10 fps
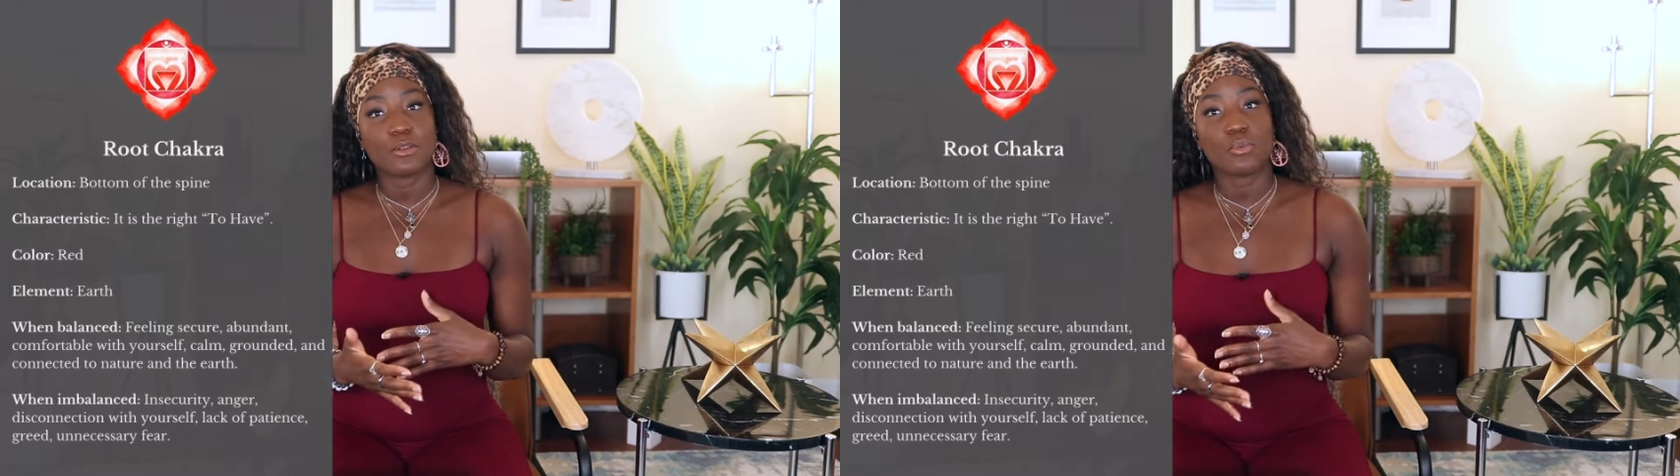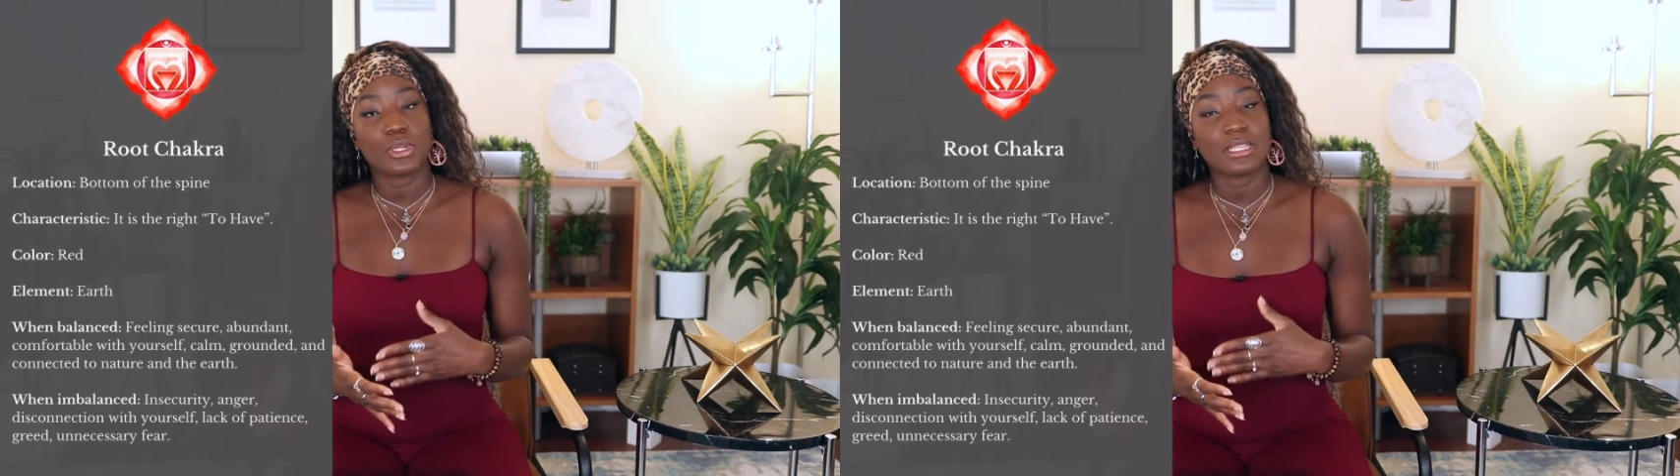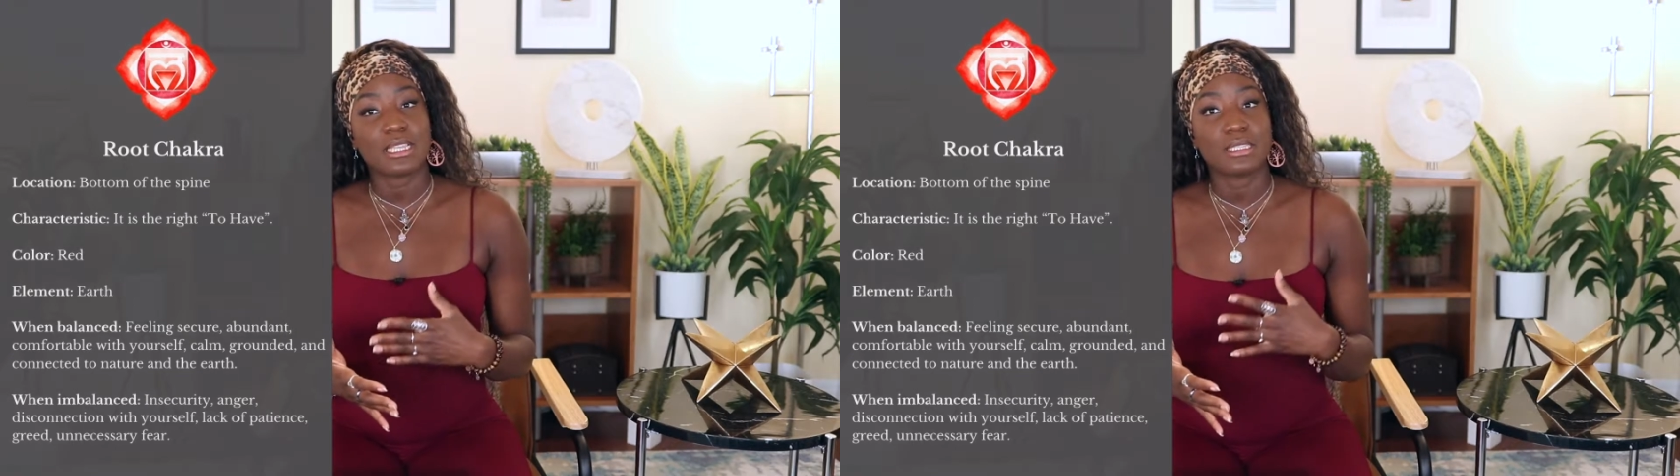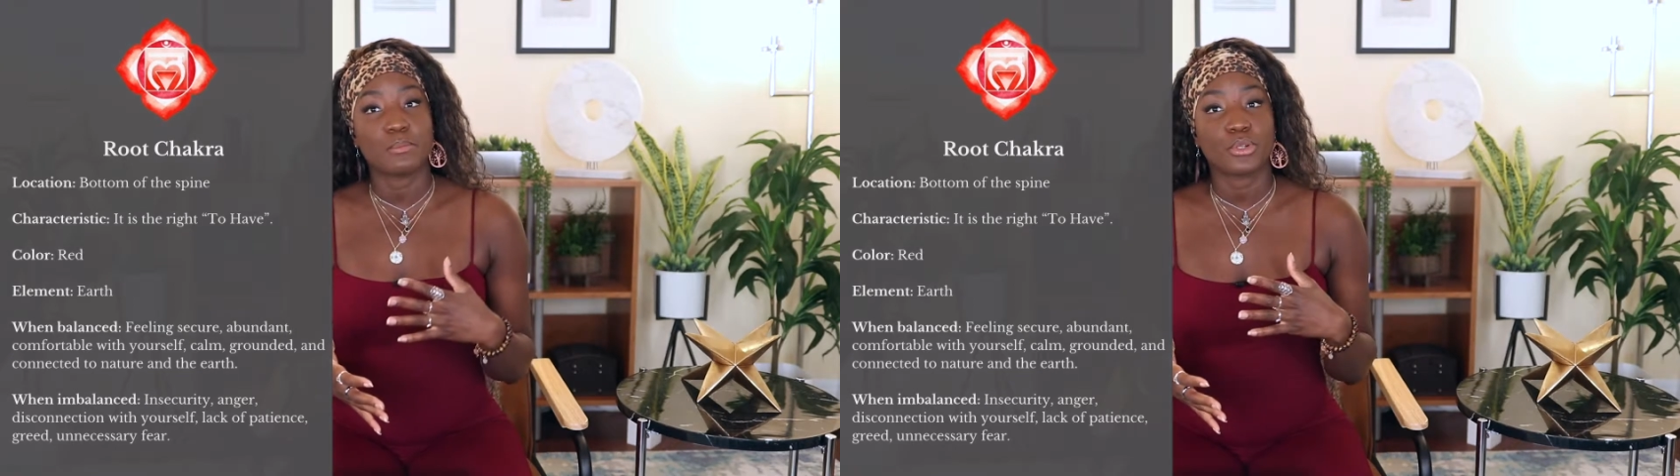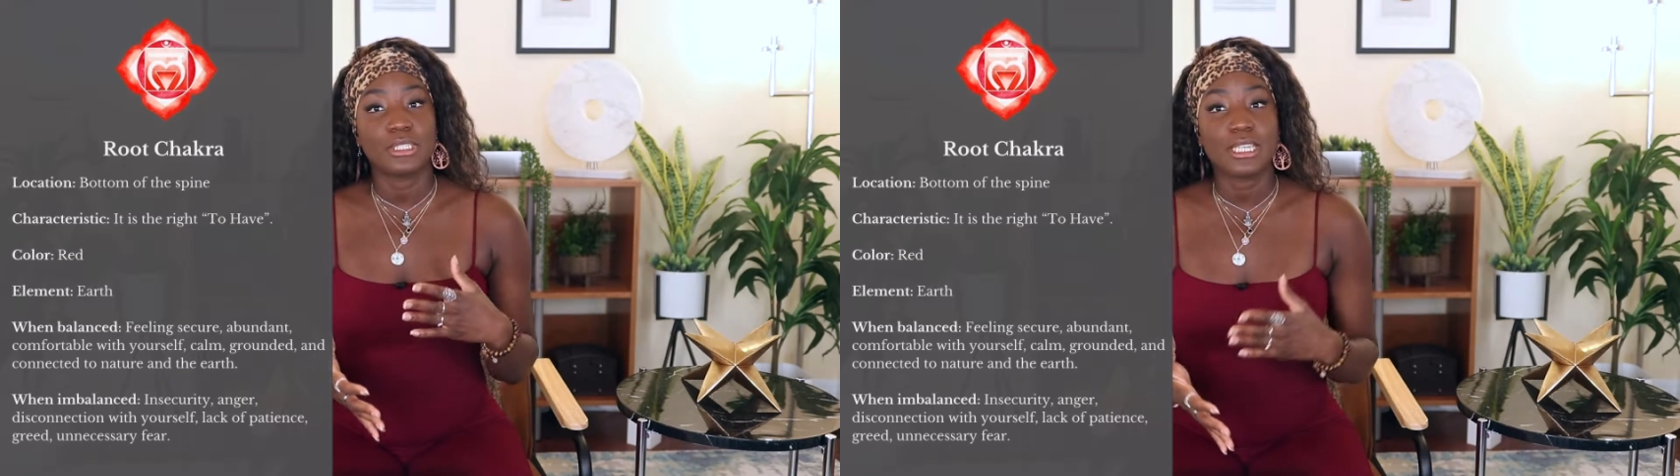with this
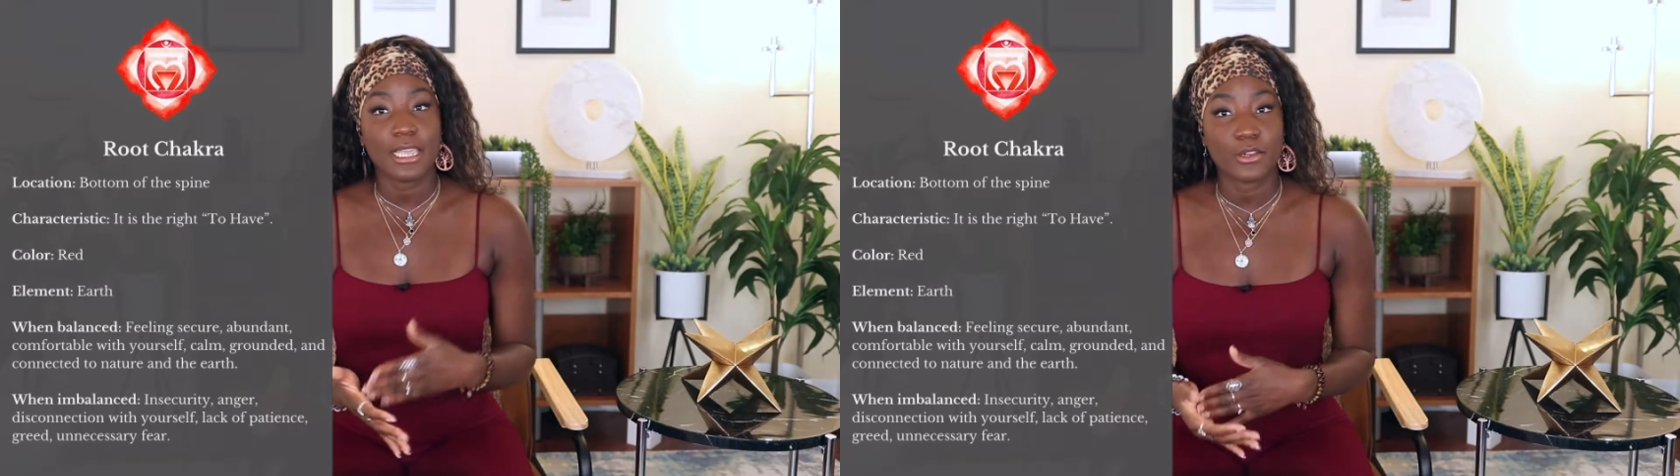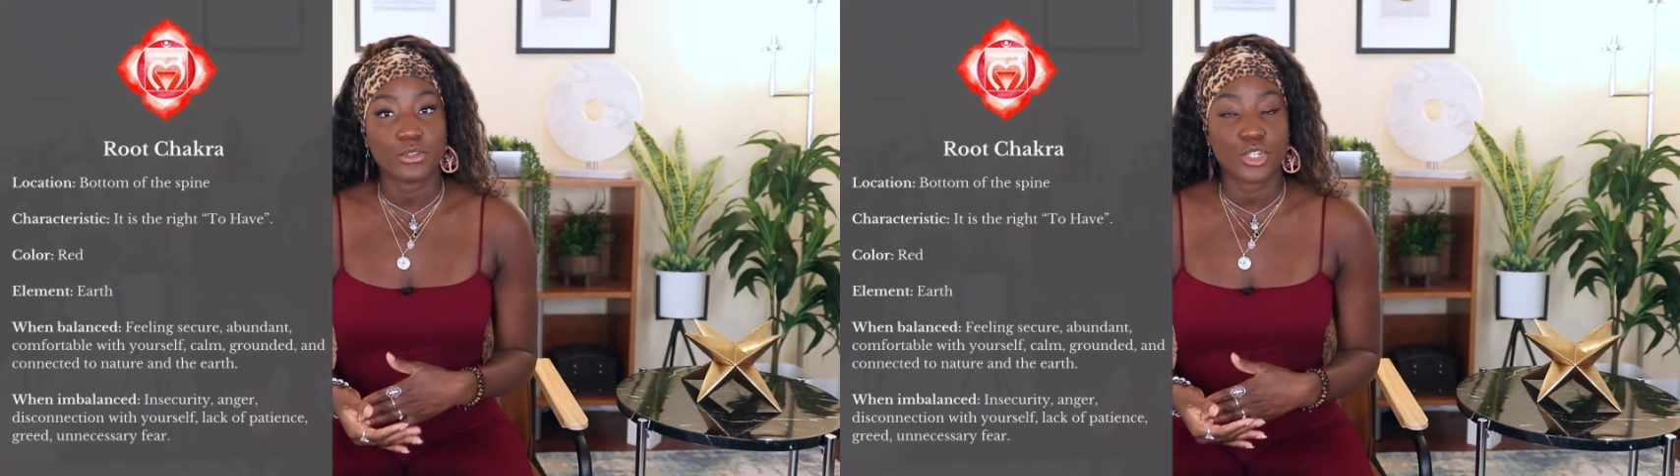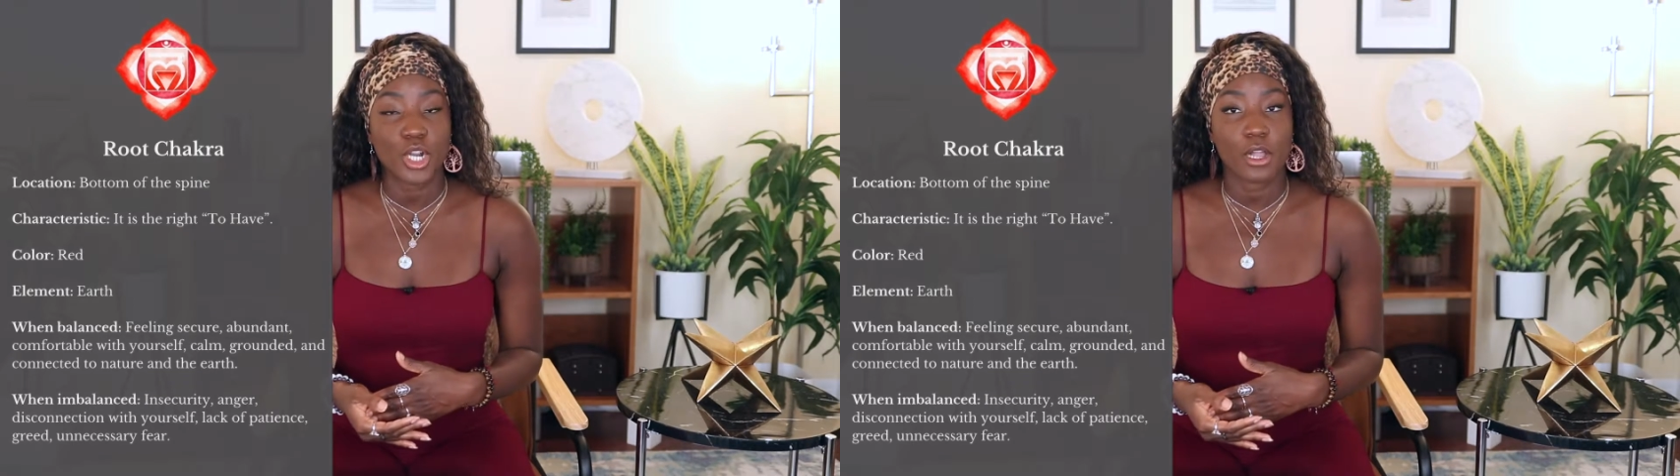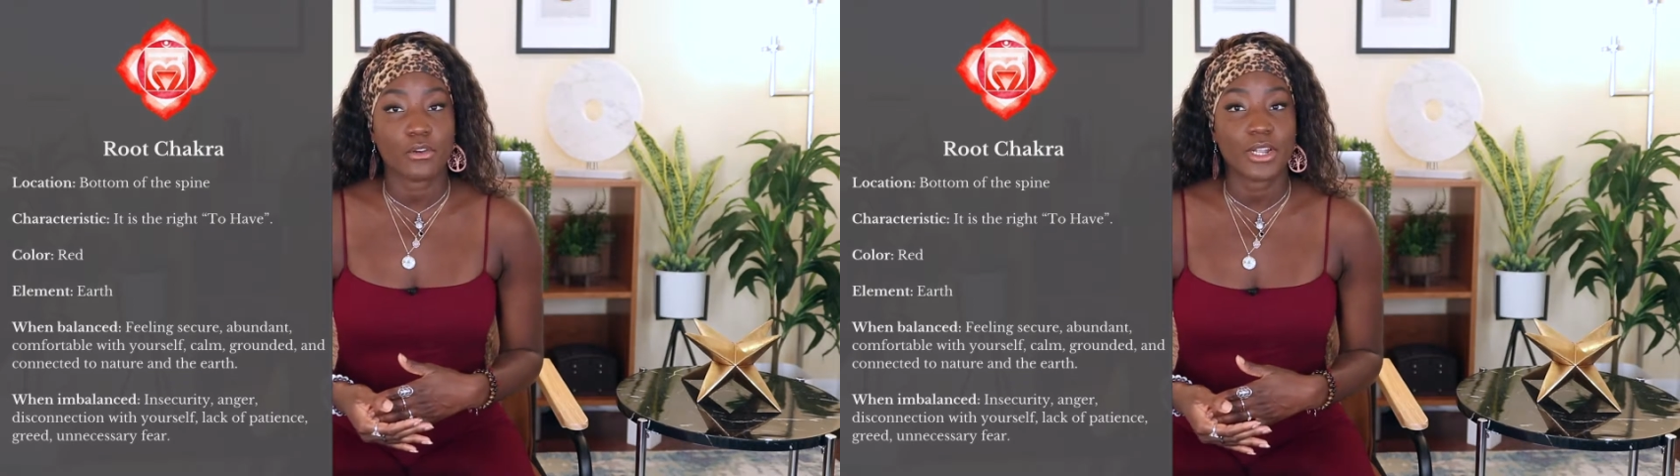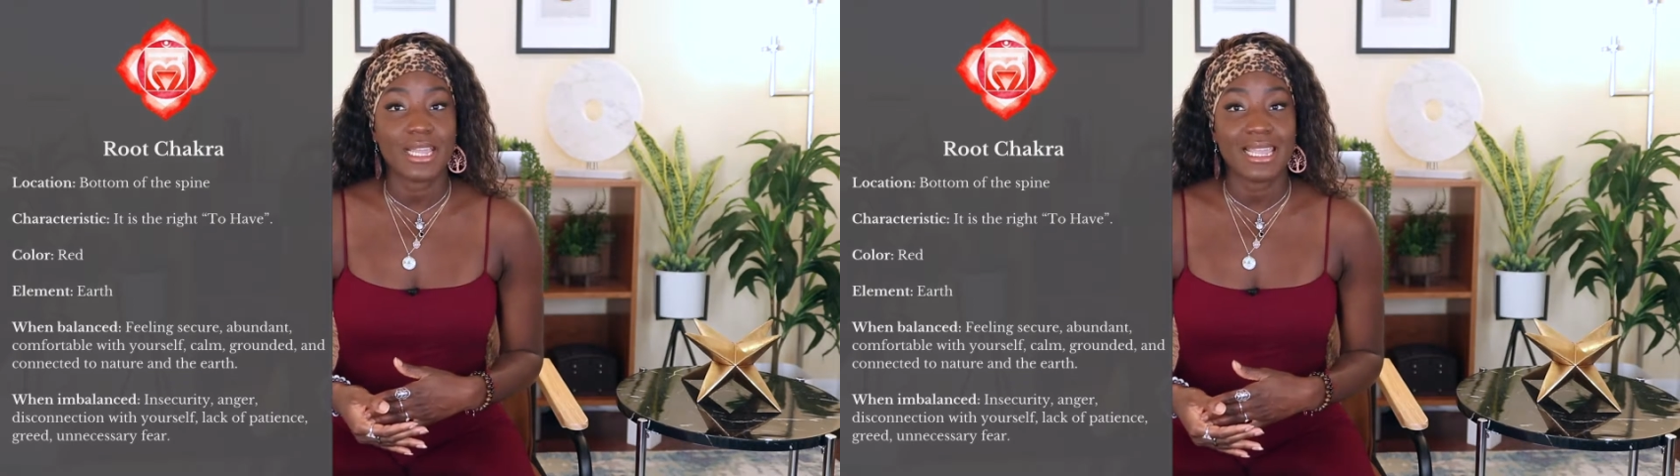particular
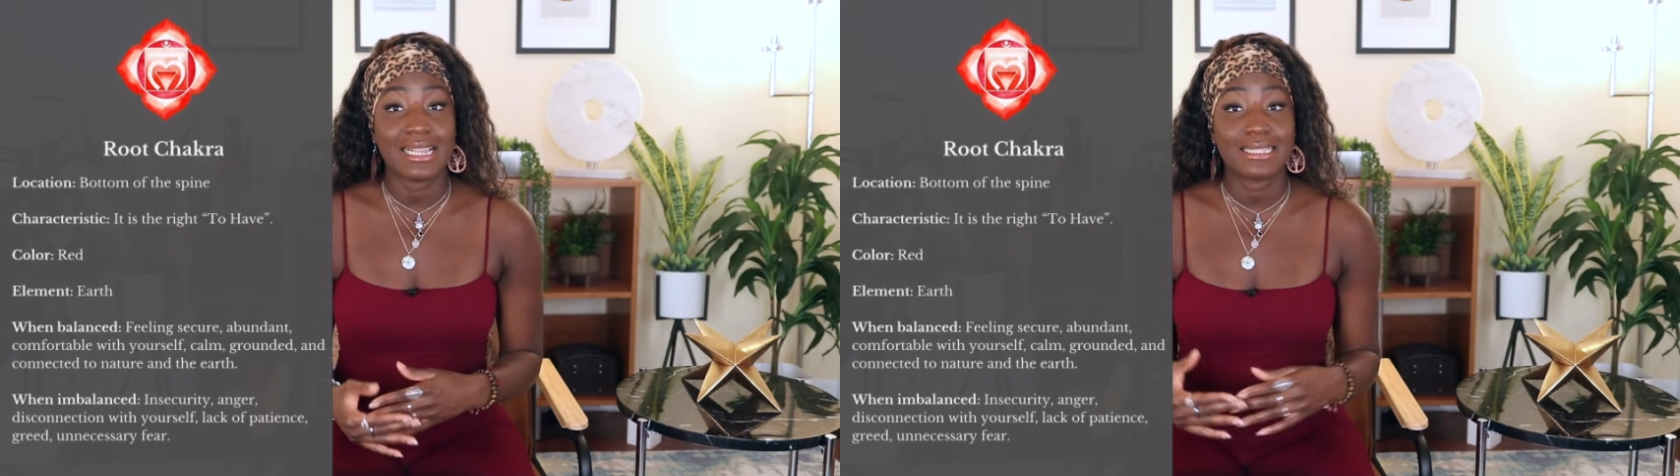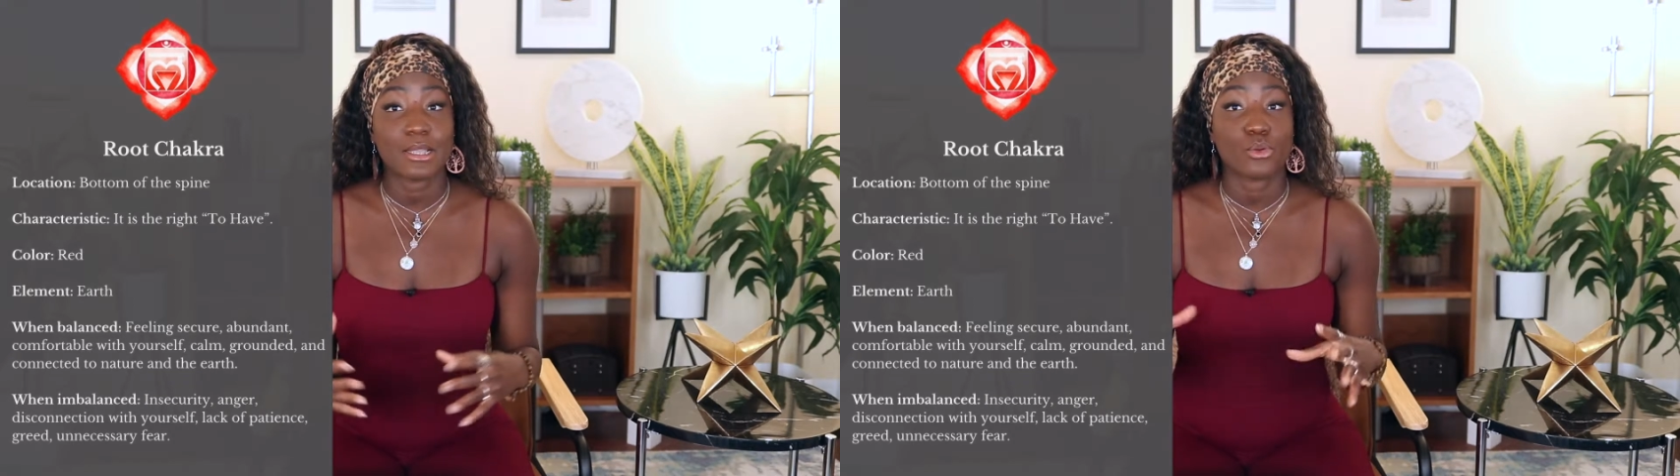chakra is